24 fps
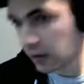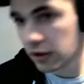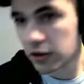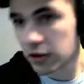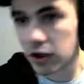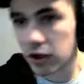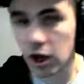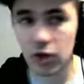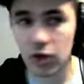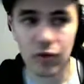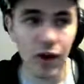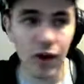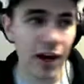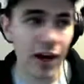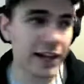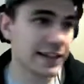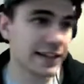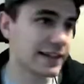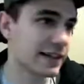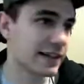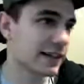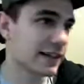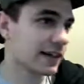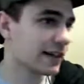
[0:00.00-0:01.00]
All
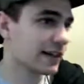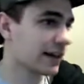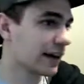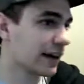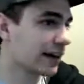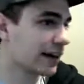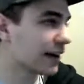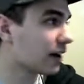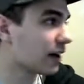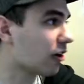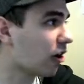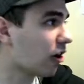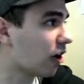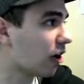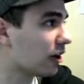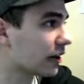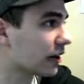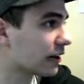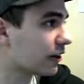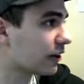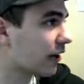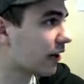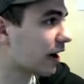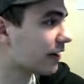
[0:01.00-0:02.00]
right, then I'm going to
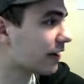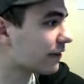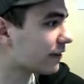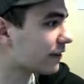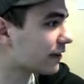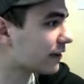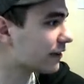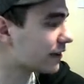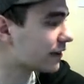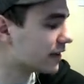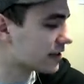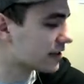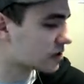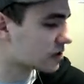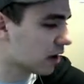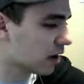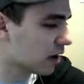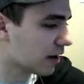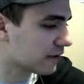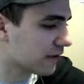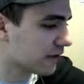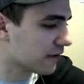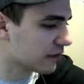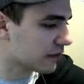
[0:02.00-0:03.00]
call it off. It's
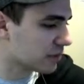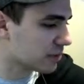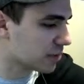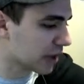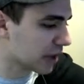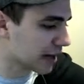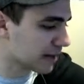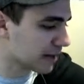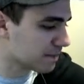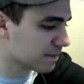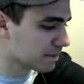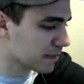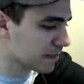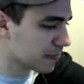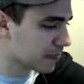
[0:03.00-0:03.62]
off, everybody.